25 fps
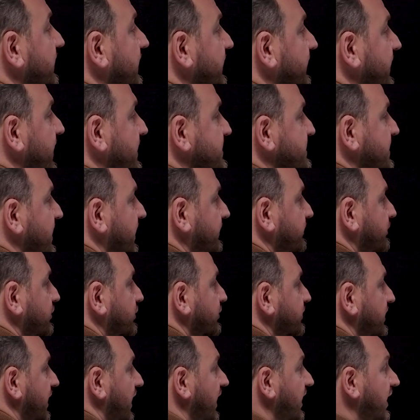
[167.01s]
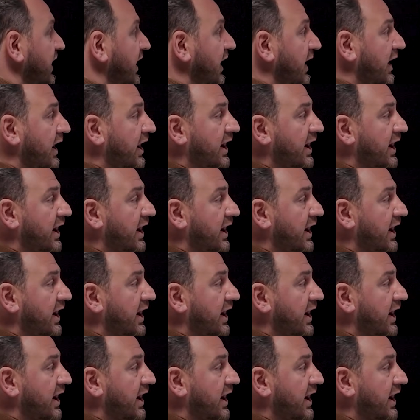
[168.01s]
There are 6 letters here, my